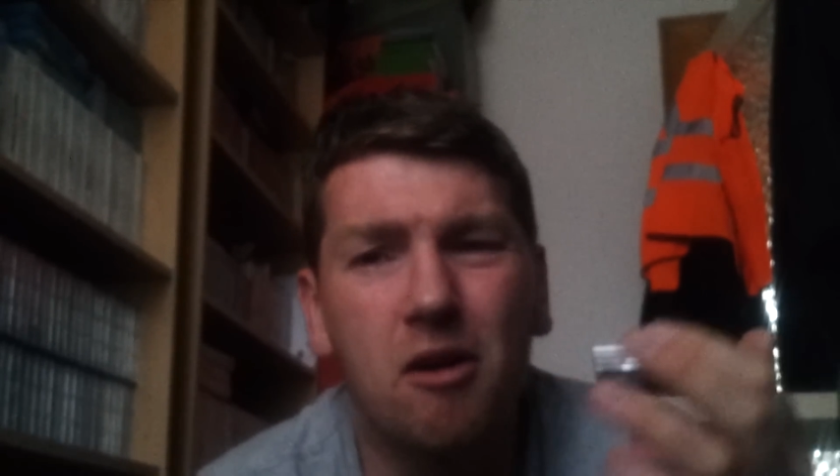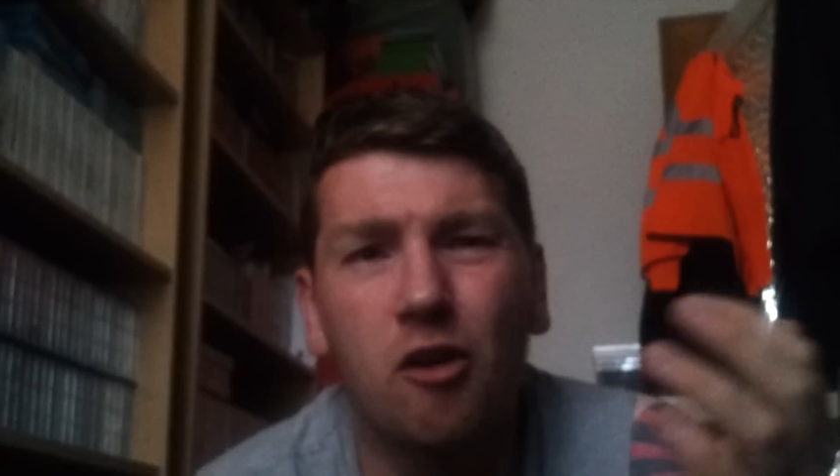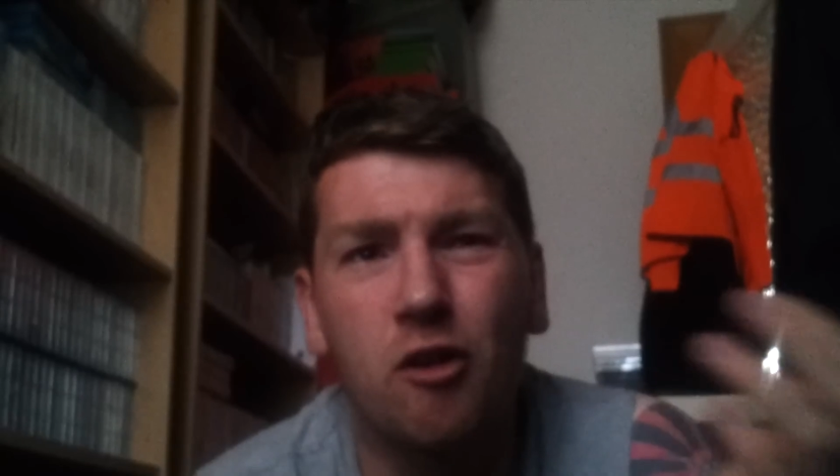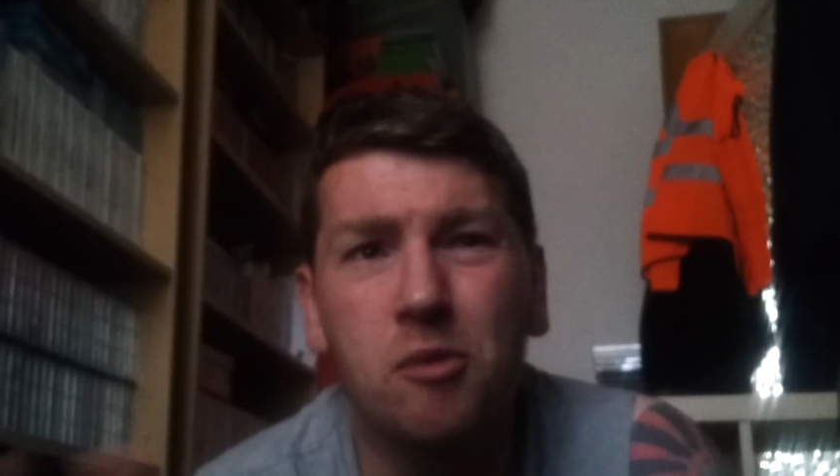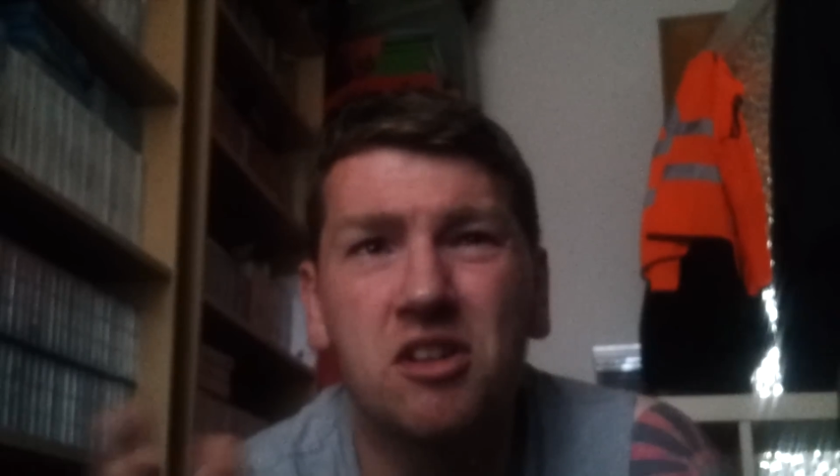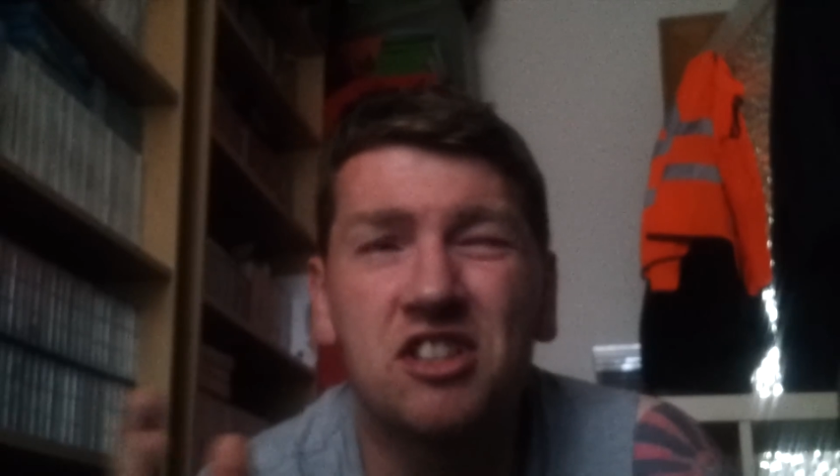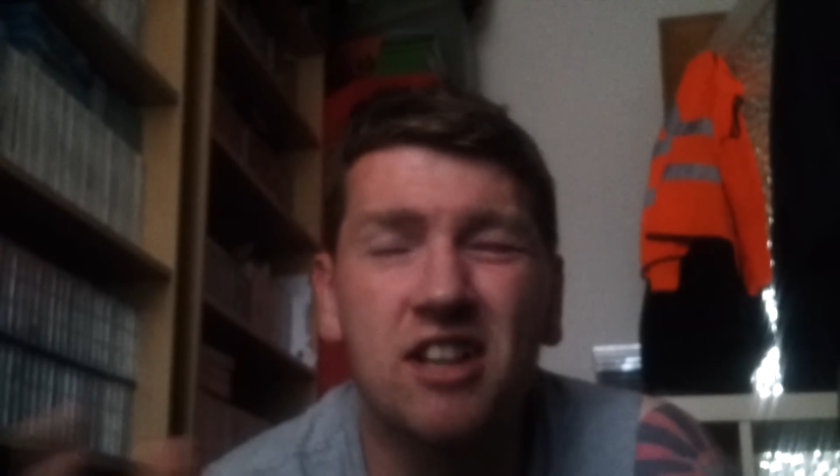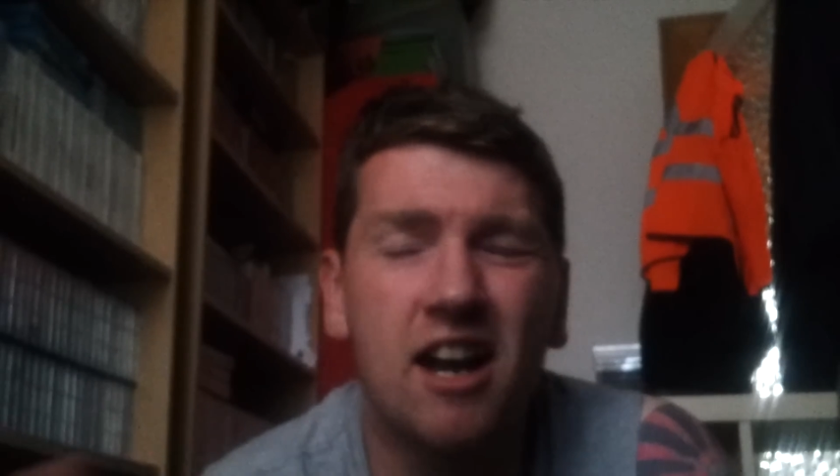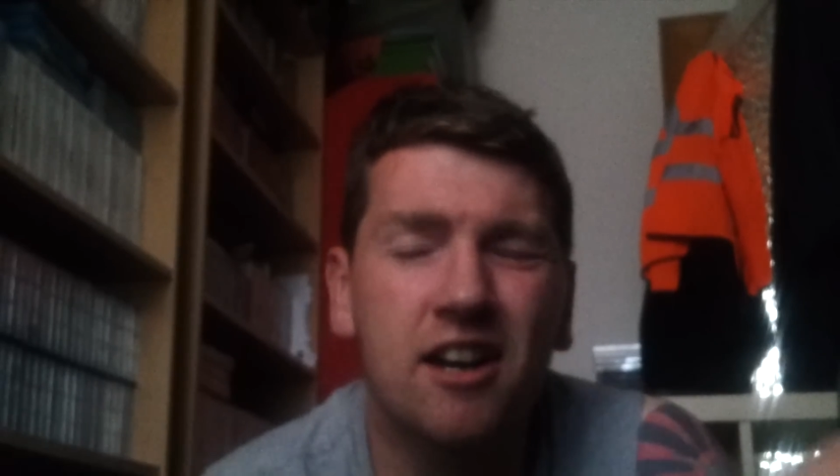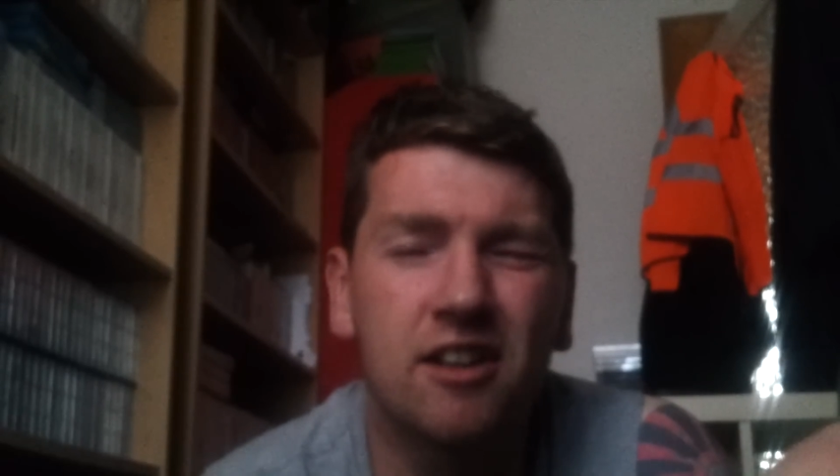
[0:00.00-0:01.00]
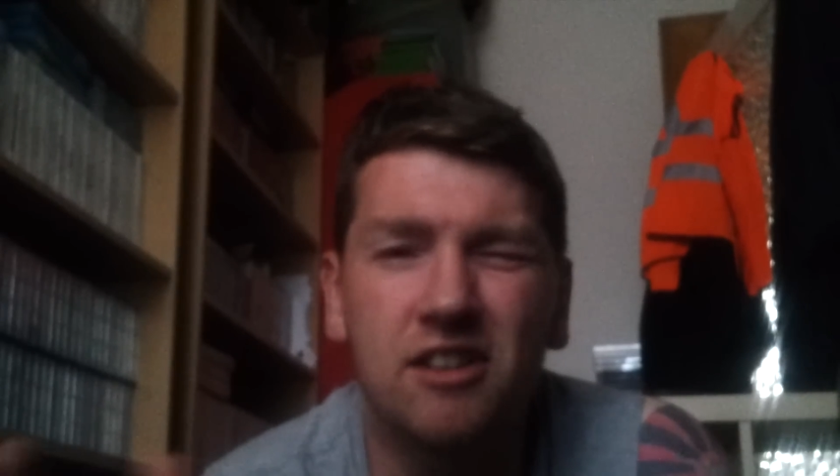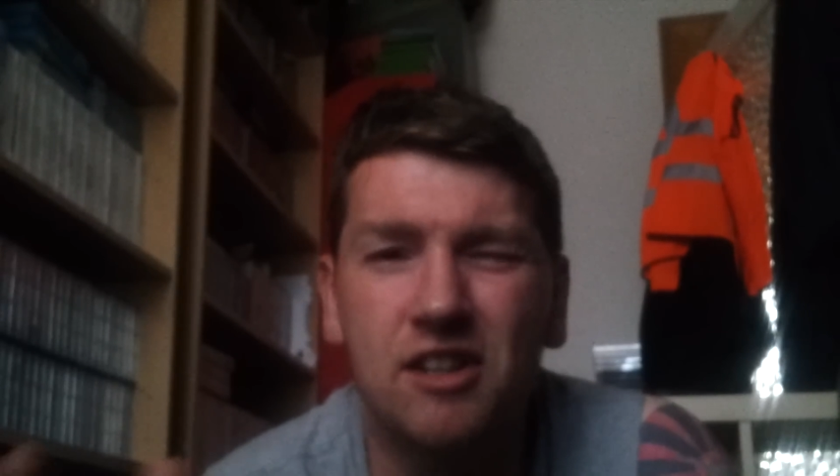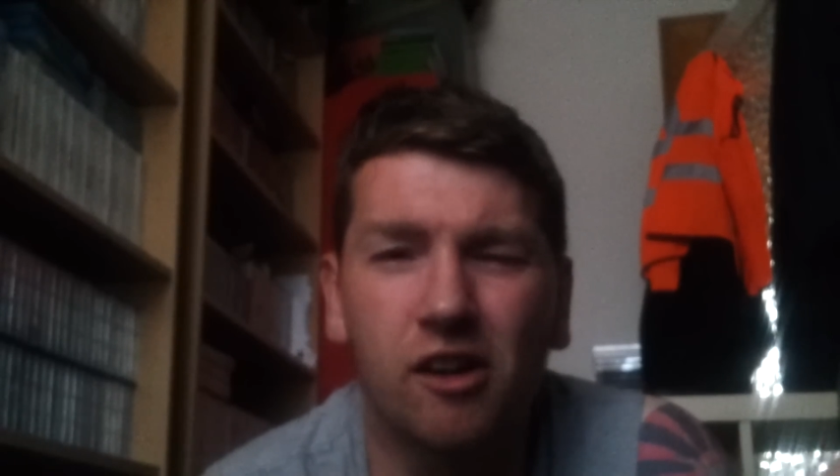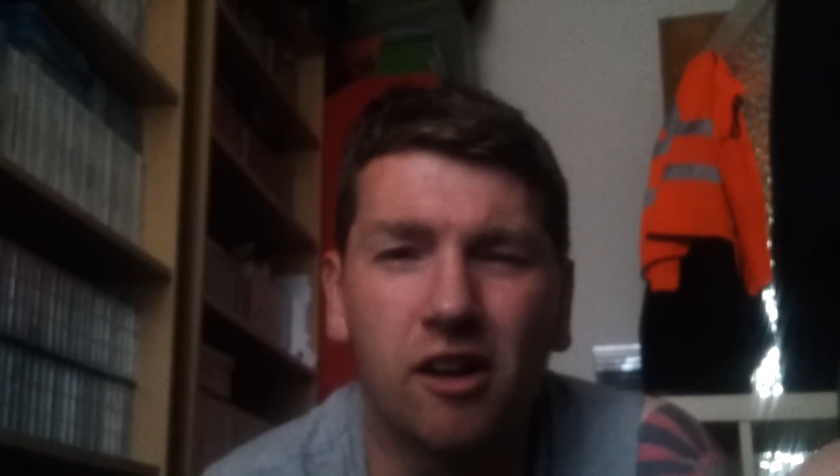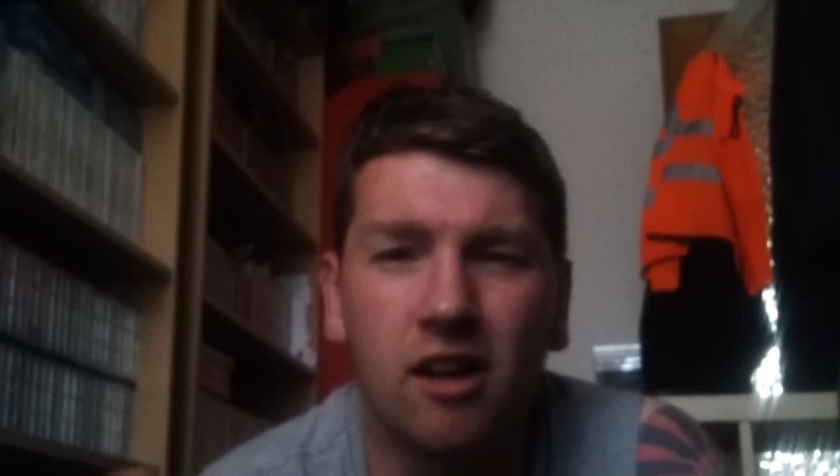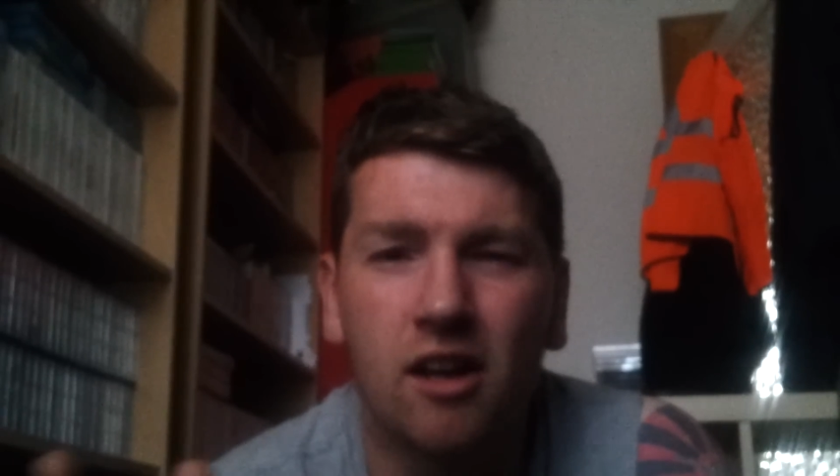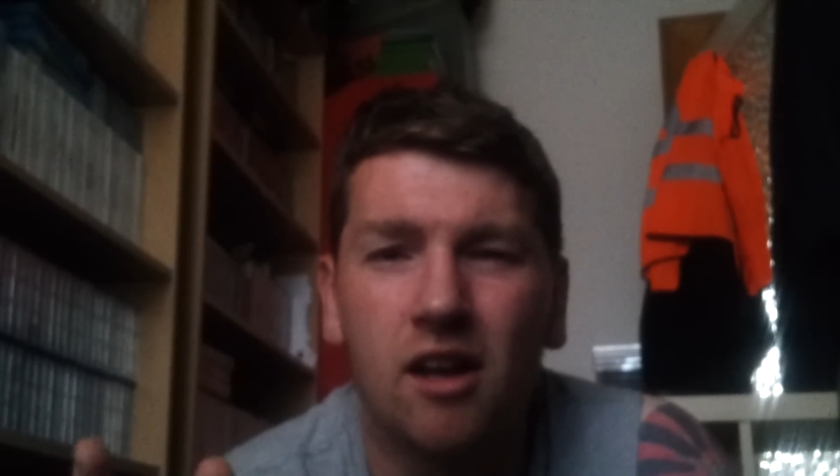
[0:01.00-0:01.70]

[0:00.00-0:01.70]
Around the Saturn era,